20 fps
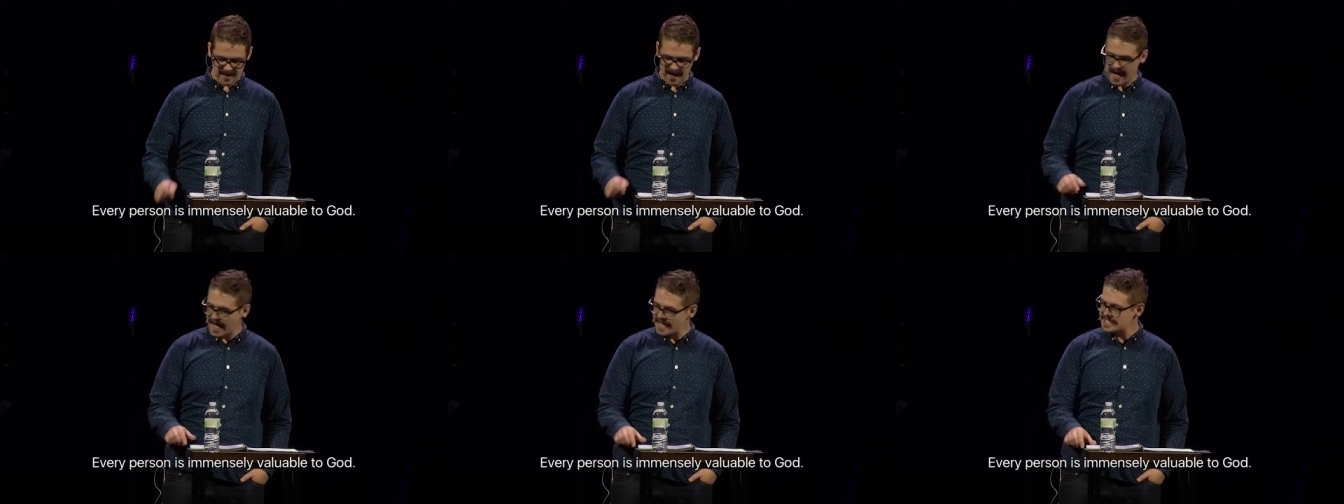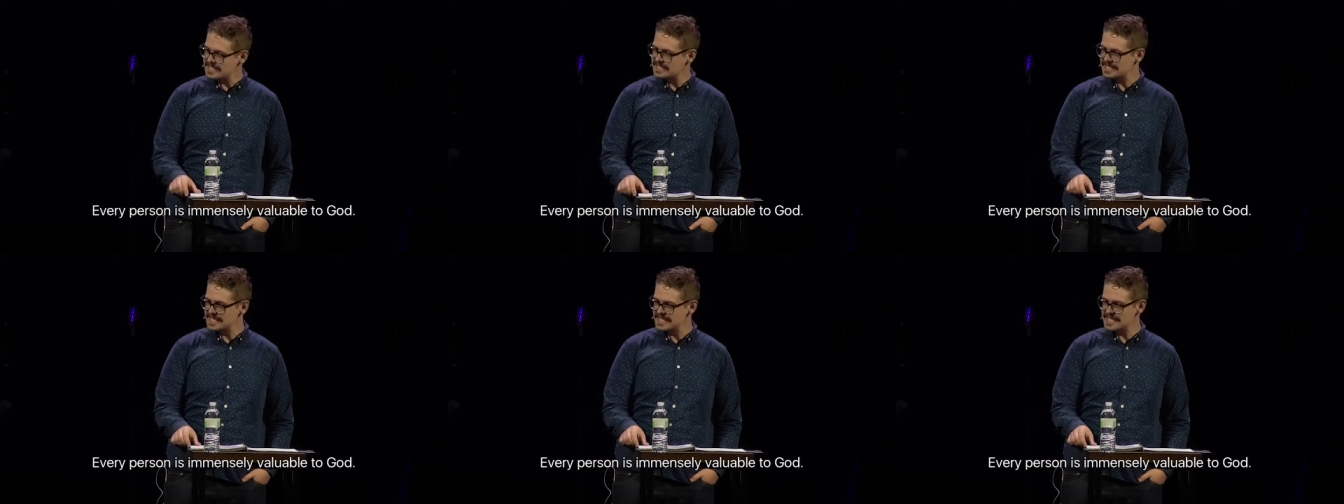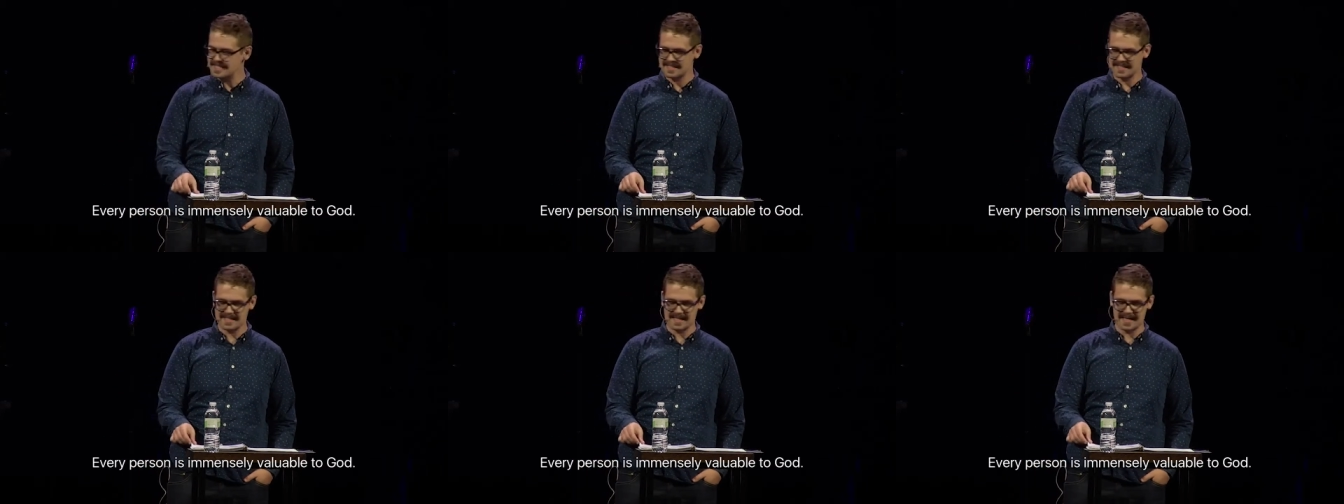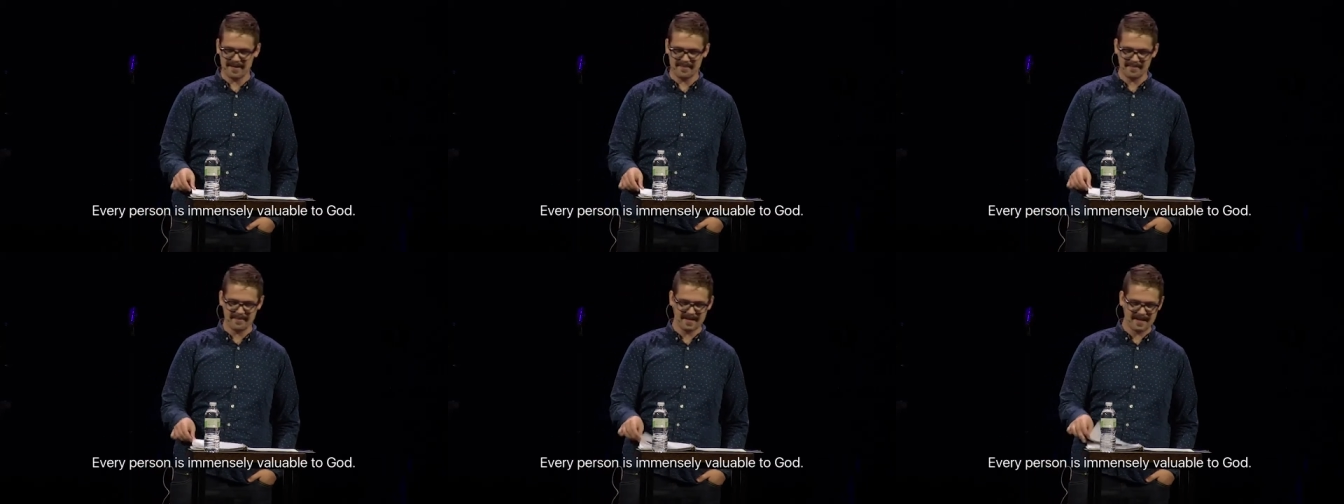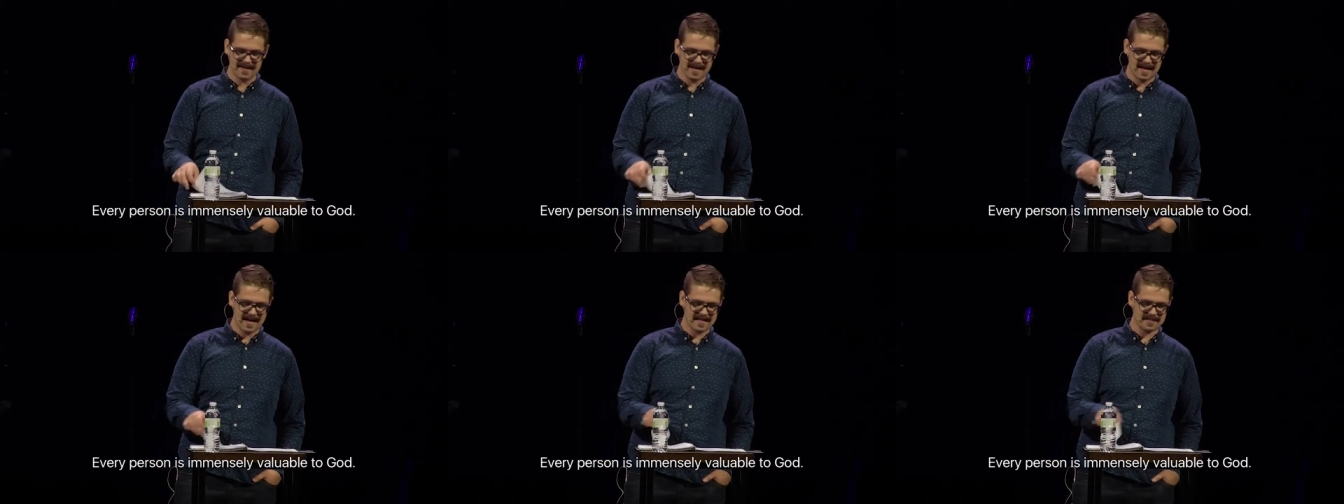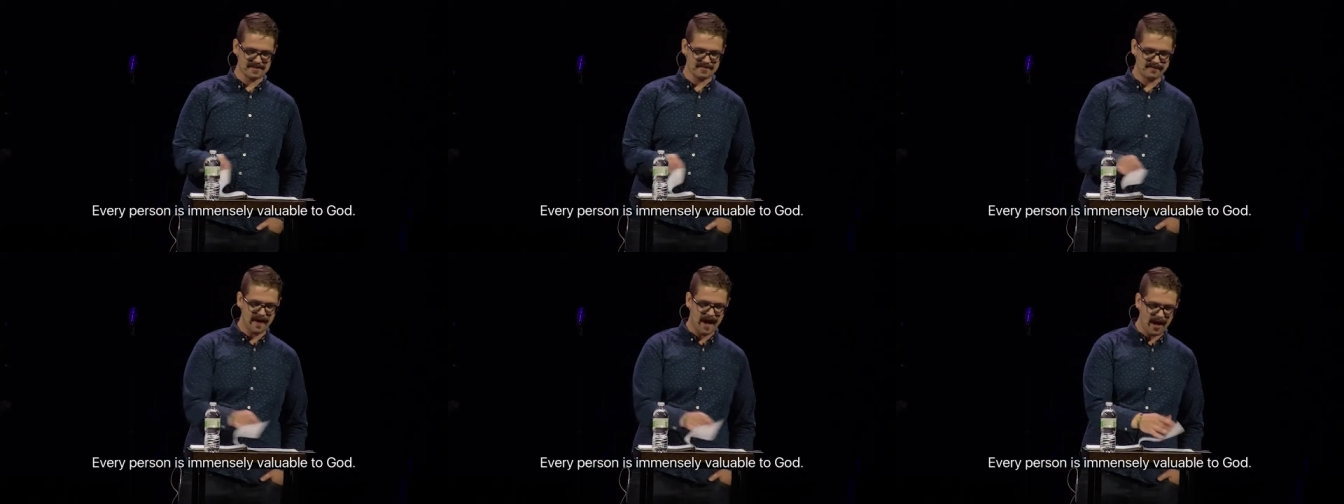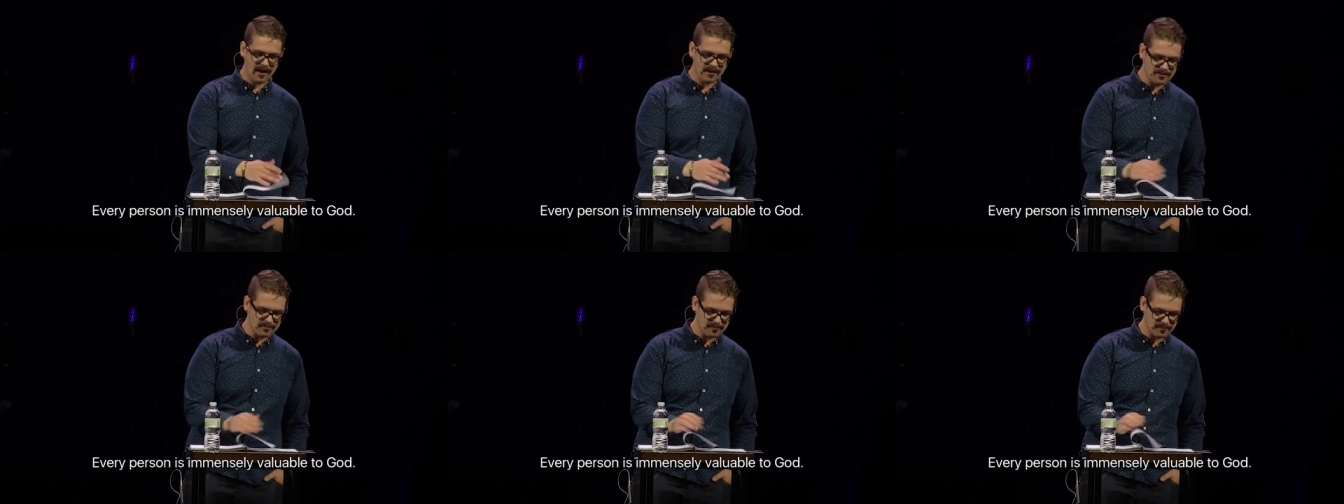God sees them as
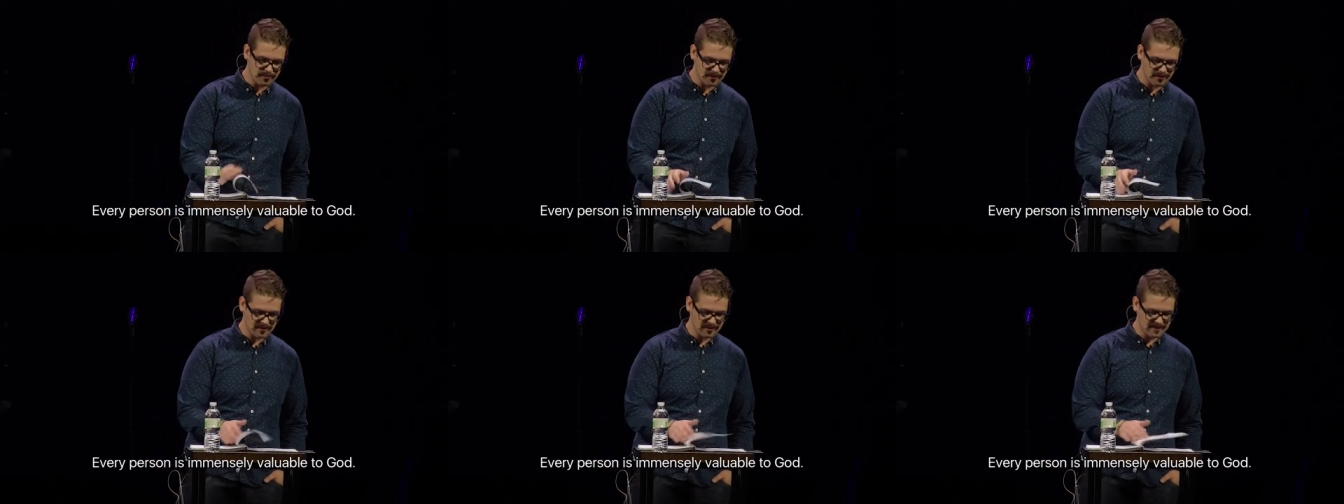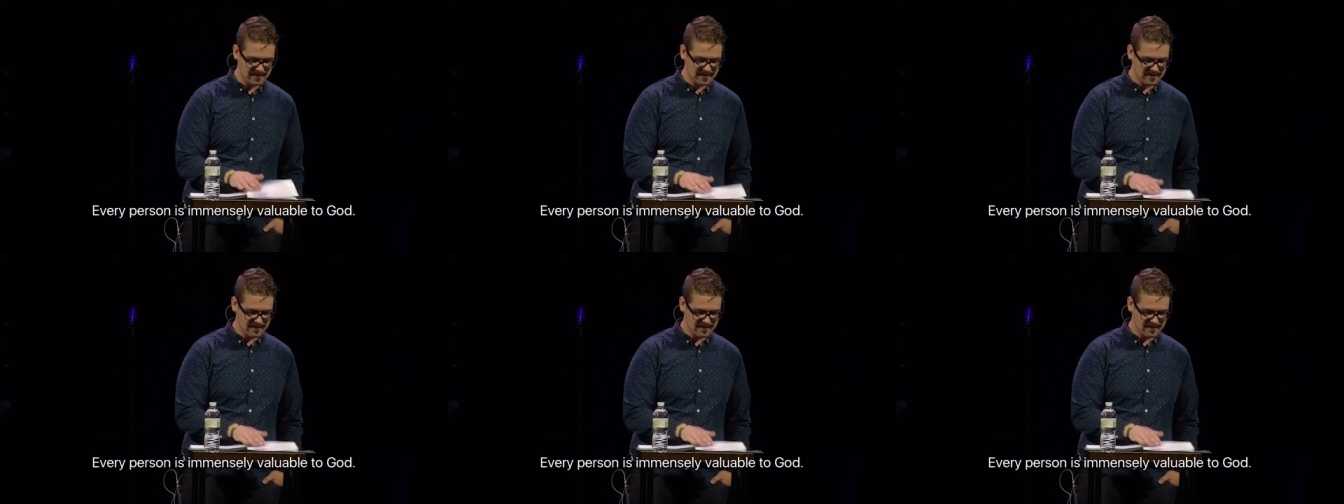valuable.